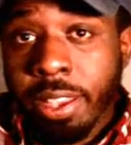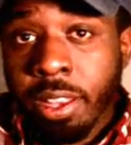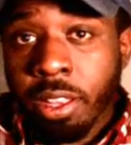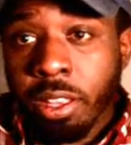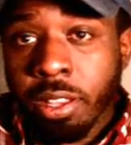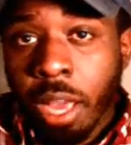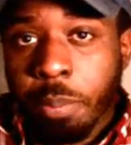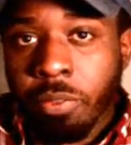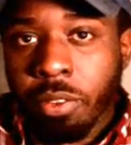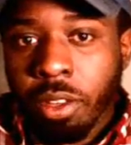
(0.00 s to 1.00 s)
that any
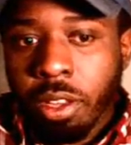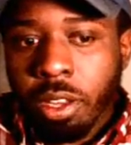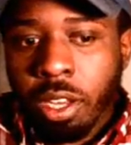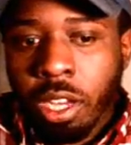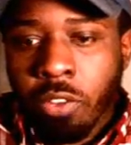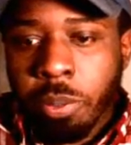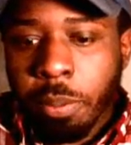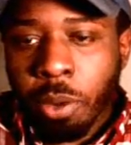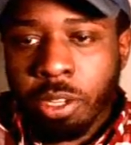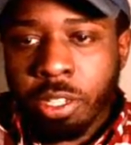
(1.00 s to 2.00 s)
type of
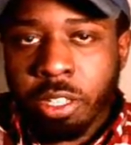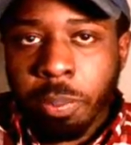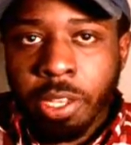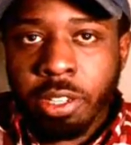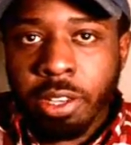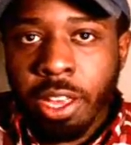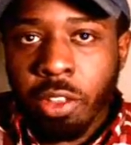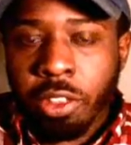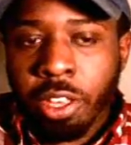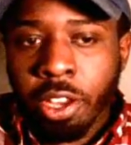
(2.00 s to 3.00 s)
government participation in
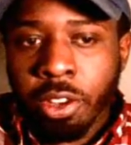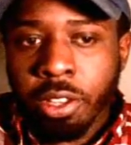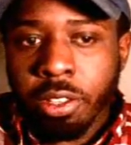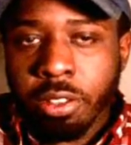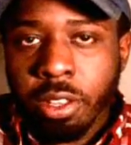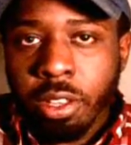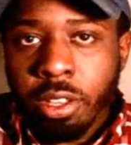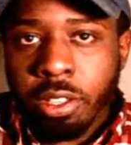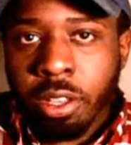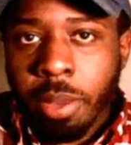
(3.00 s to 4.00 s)
healthcare is
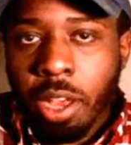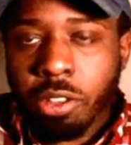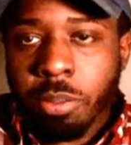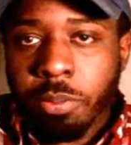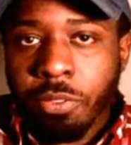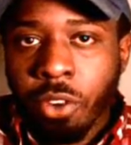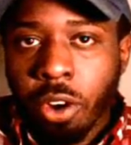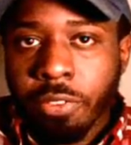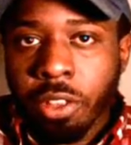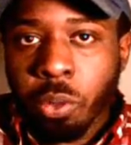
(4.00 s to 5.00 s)
somehow some
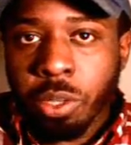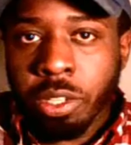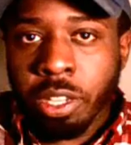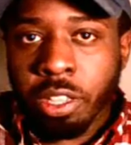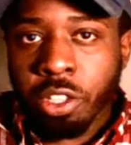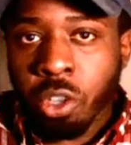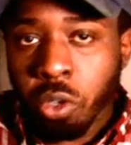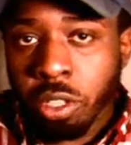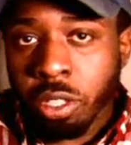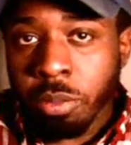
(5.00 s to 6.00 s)
far-flung, ridiculous
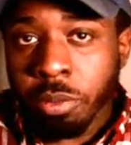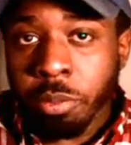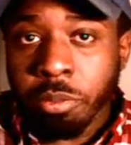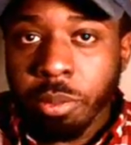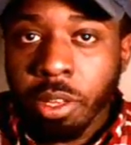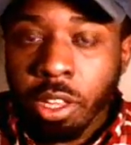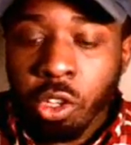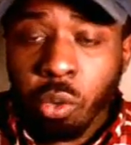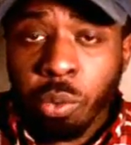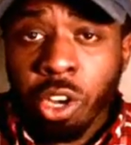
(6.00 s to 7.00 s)
socialism.
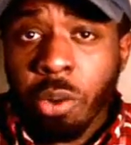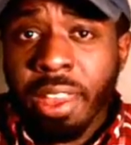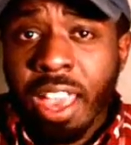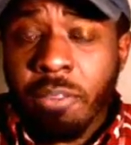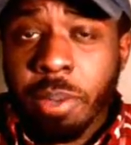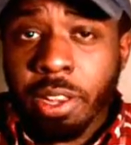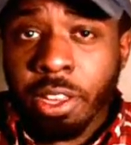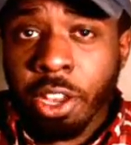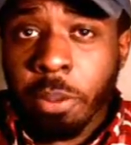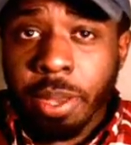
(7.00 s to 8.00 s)
Look, we already have
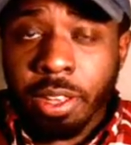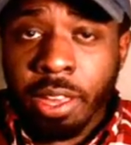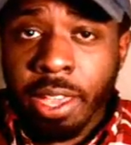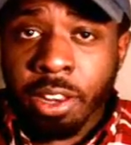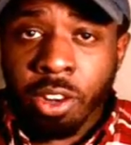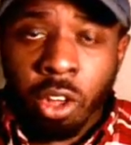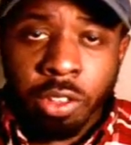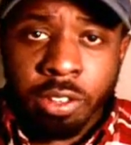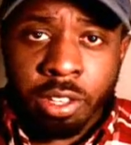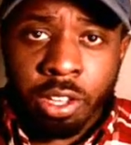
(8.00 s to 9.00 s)
Medicare, Medicaid, and all
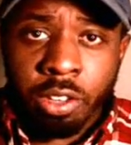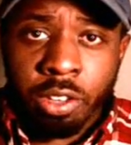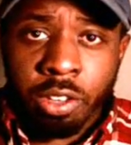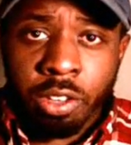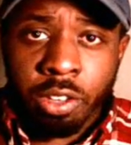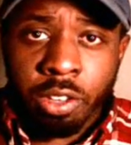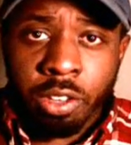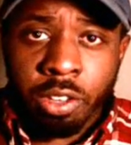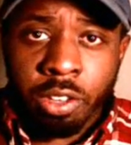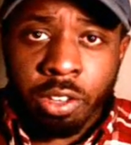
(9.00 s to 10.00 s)
these things. We
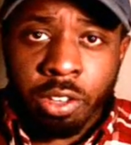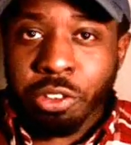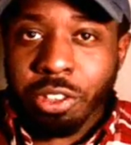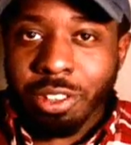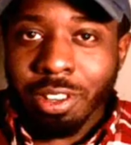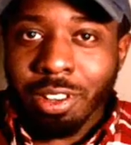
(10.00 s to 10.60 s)
already use